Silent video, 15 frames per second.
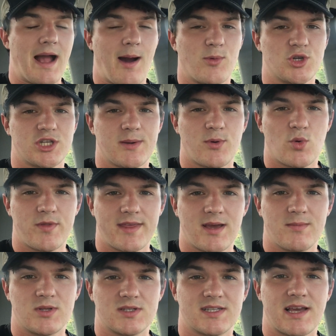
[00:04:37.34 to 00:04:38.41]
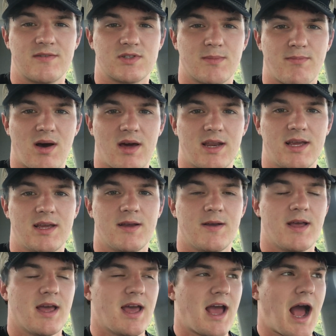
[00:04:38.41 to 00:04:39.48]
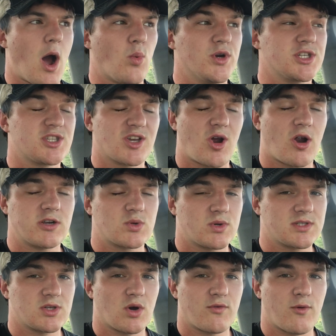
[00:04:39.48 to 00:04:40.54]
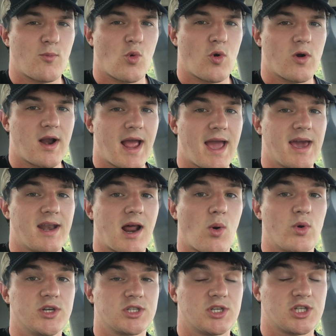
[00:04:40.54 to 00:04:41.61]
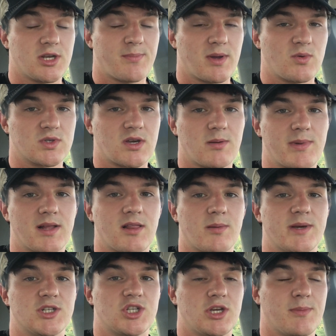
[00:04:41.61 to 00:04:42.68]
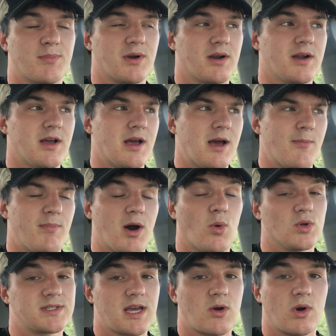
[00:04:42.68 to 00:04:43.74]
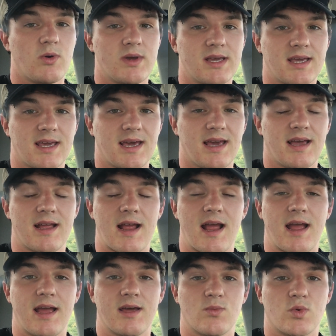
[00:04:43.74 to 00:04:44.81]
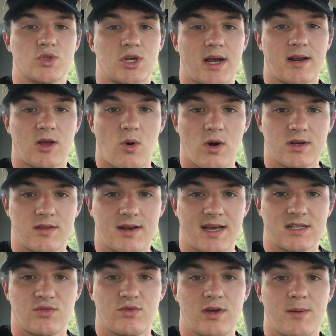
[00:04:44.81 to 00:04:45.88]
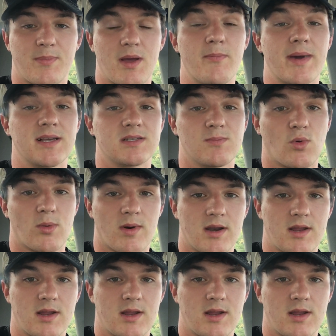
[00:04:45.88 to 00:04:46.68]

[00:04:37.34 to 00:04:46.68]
I'm going to ship it with them to save some money. I wish the cars would have sold for more, and I wish the shipping was going to be a little bit cheaper, but we'll take what we can get and we'll try to go on to the next flip and make some more